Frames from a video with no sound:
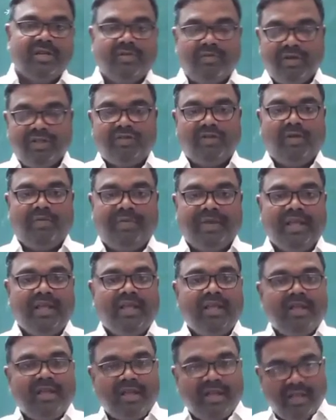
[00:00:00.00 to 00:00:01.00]
which will
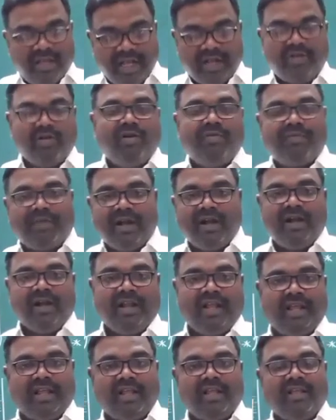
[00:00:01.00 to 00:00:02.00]
be
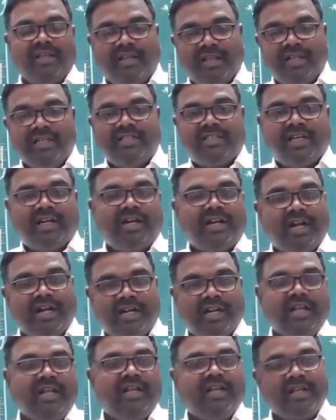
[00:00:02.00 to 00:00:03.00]
eco-friendly in
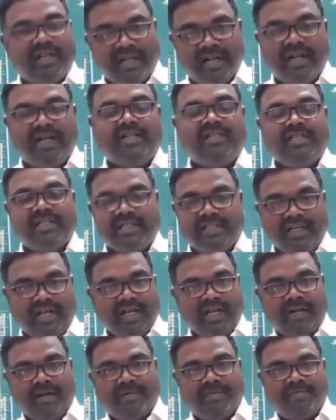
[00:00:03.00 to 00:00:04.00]
generating energy
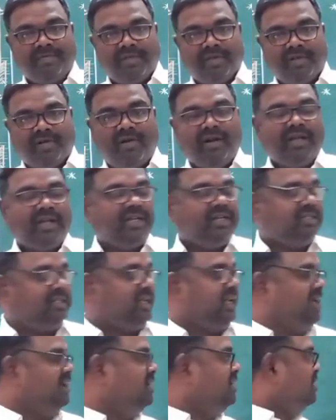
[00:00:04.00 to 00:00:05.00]
there. Or I can
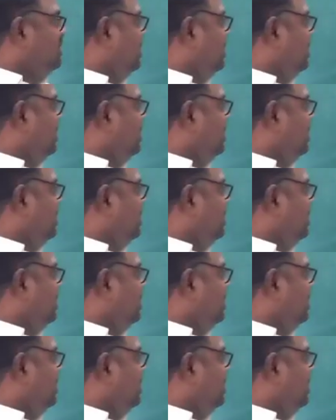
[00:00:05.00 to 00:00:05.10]
say,